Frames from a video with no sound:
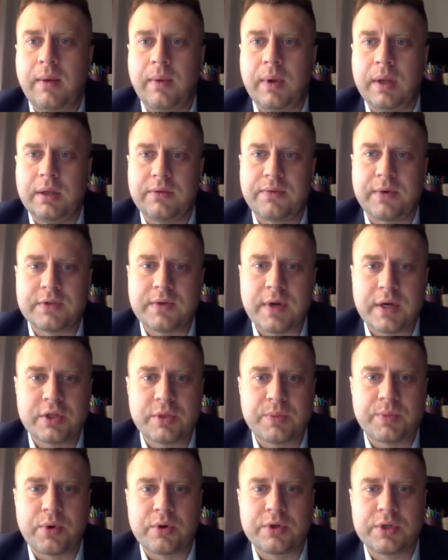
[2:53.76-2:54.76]

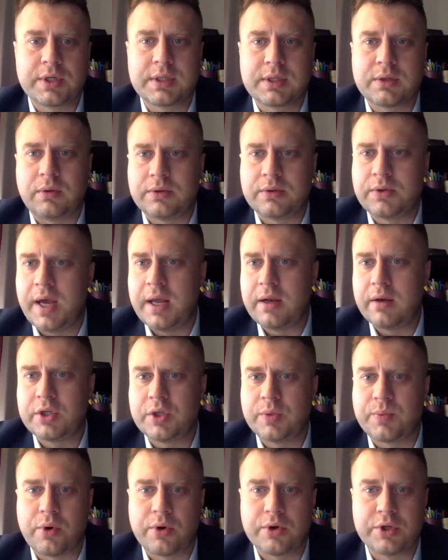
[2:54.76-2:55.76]
infrastructure projects, also
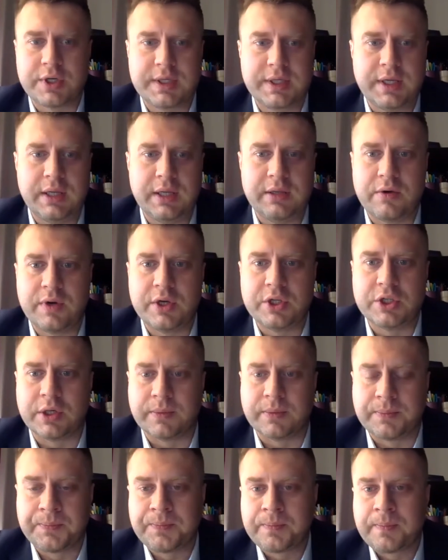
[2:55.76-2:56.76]
energy projects in the
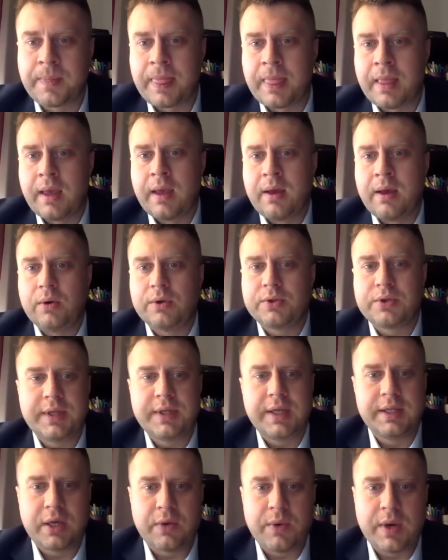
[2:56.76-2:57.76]
region. Also,
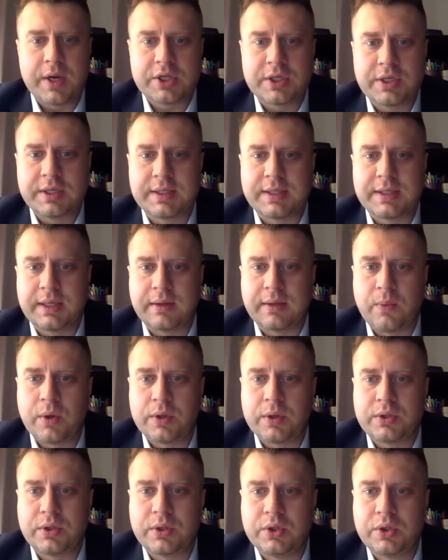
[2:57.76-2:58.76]
then the question is then
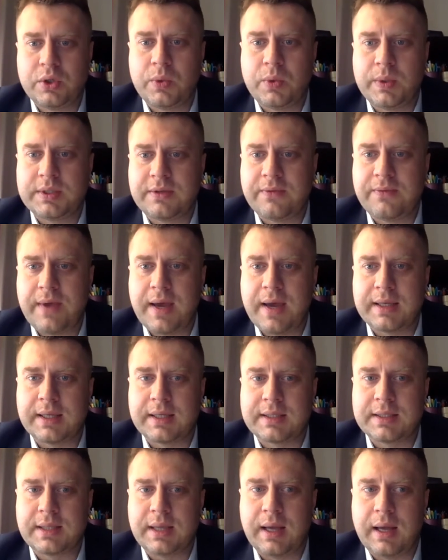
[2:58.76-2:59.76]
what to do with the fact
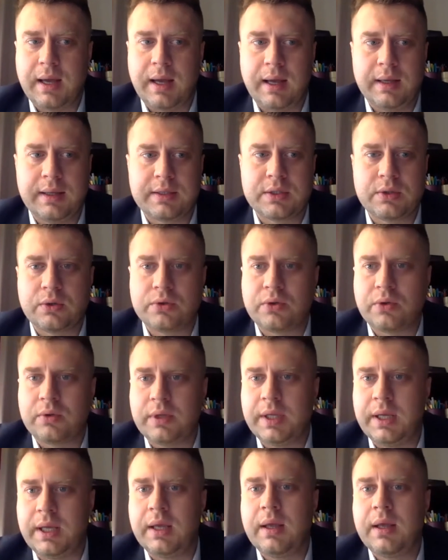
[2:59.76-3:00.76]
that it's not
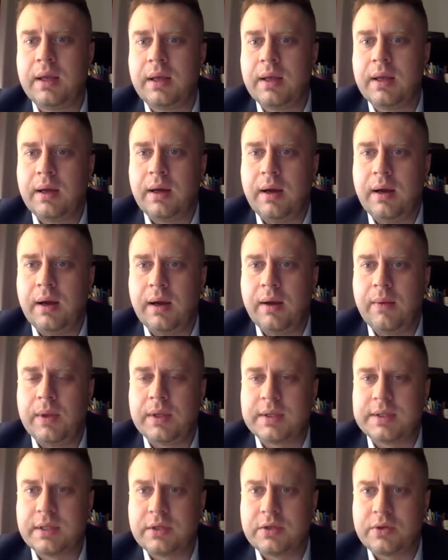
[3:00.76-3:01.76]
only
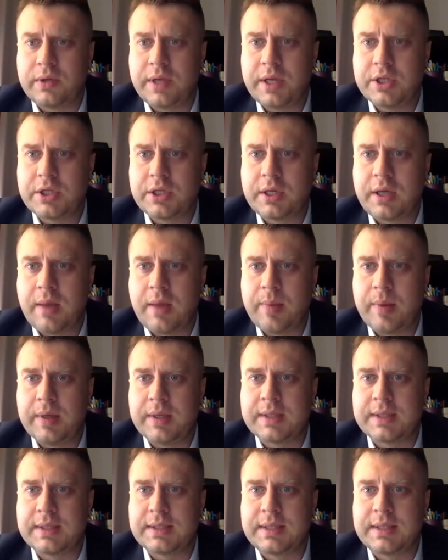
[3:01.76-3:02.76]
Central Asian
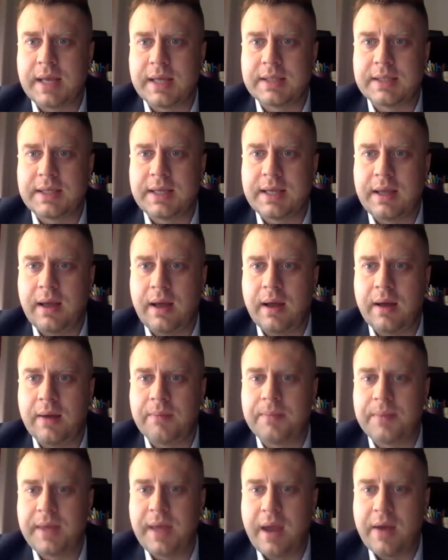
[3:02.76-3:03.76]
companies that
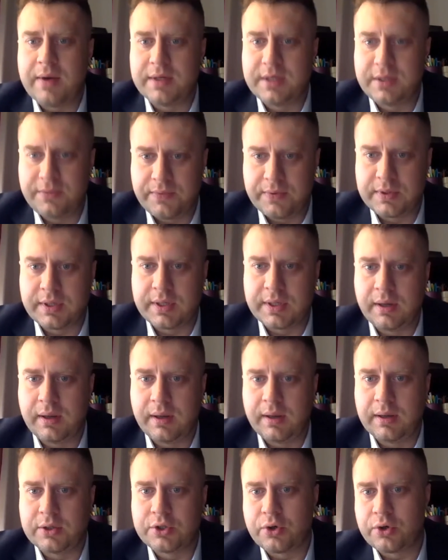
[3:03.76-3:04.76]
carry different
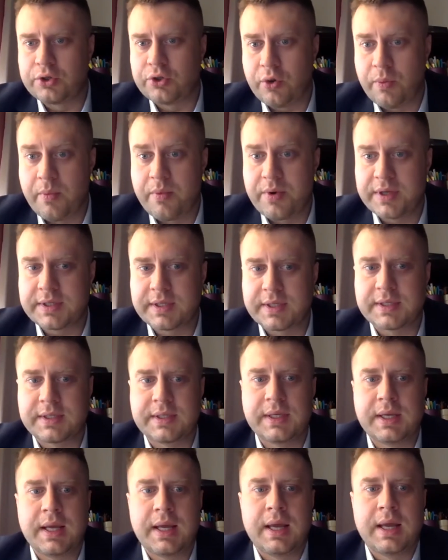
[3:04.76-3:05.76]
short-term
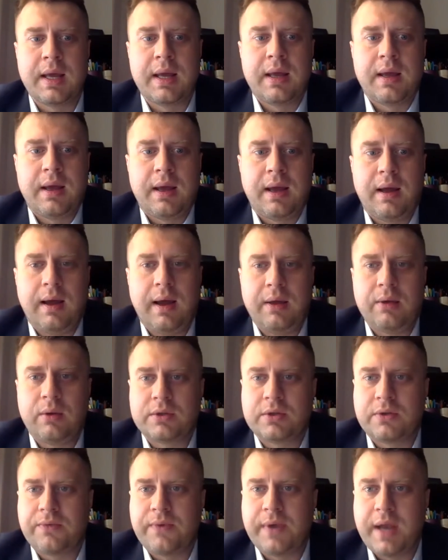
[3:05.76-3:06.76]
risks and
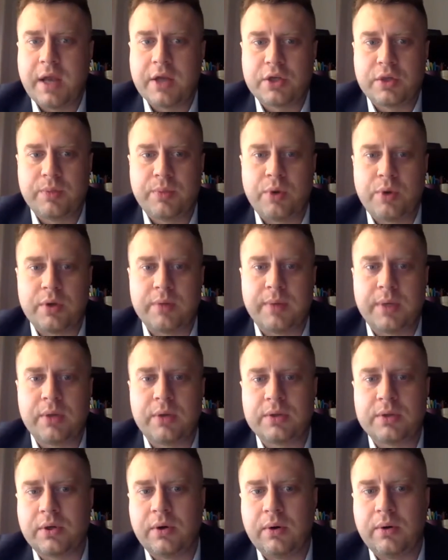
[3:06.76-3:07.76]
also financial burden, but
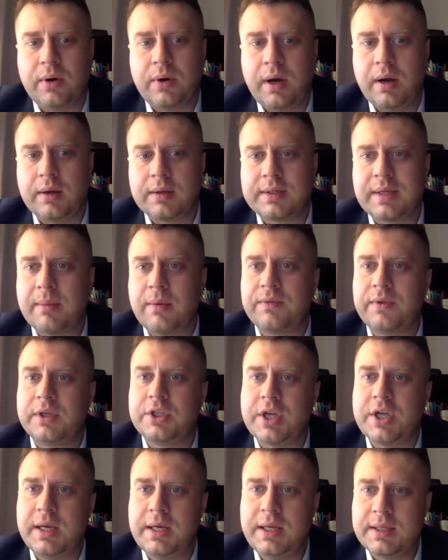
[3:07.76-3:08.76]
also some of the
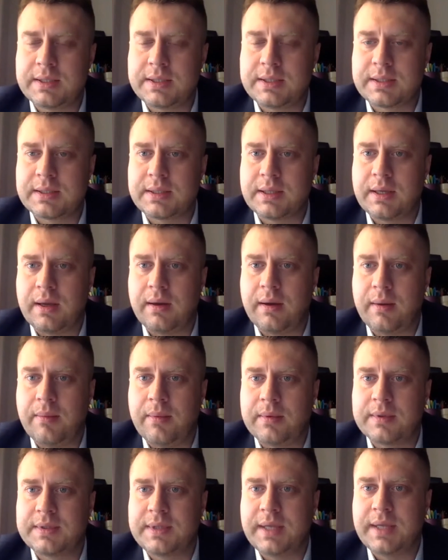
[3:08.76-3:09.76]
Chinese
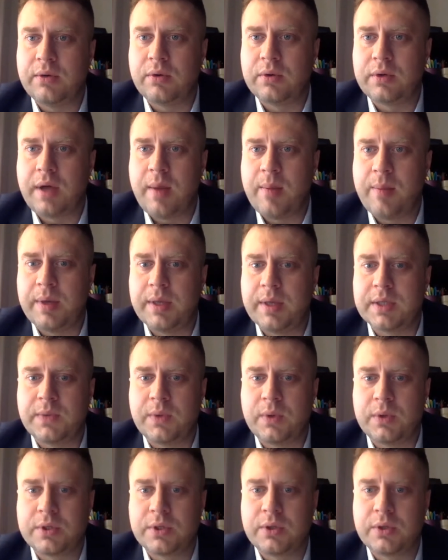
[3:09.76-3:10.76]
state-owned companies.
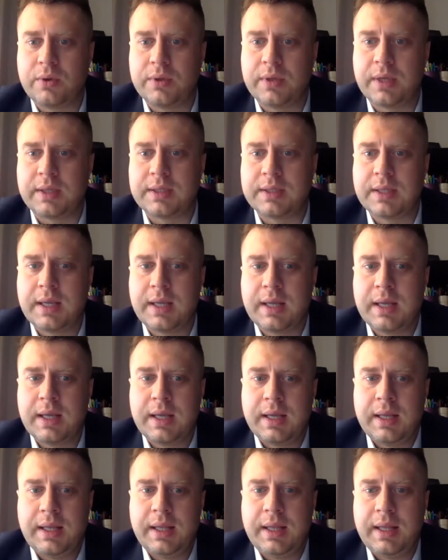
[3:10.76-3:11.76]
We also know that
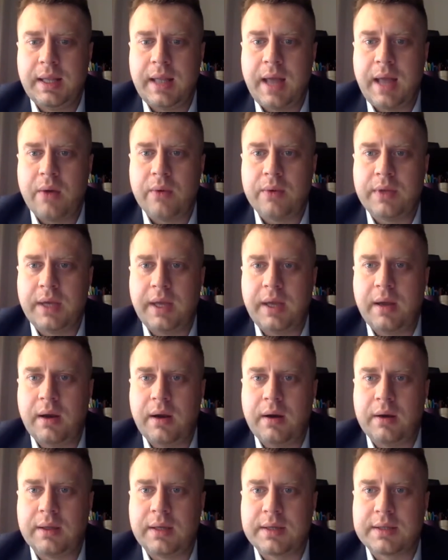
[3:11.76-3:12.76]
now
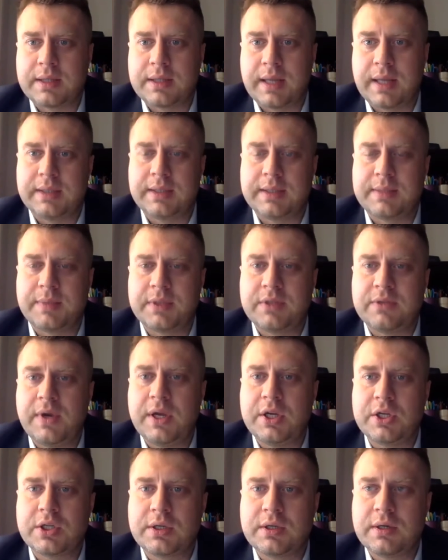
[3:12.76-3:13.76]
there's like this
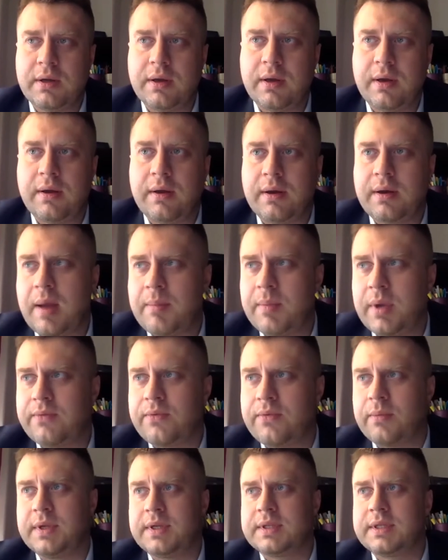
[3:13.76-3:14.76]
motivation coming
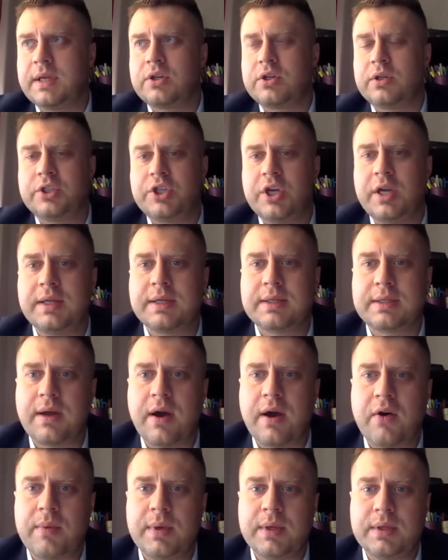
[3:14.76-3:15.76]
from the central Chinese
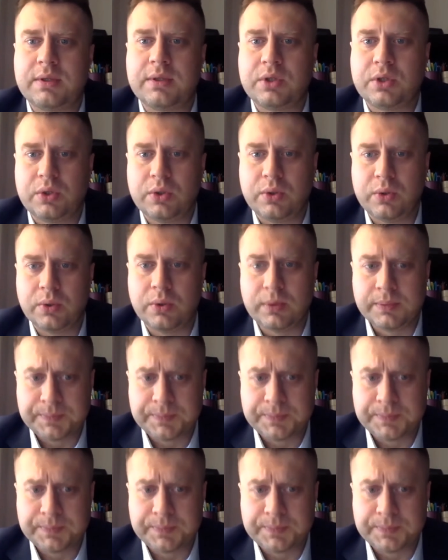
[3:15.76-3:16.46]
government to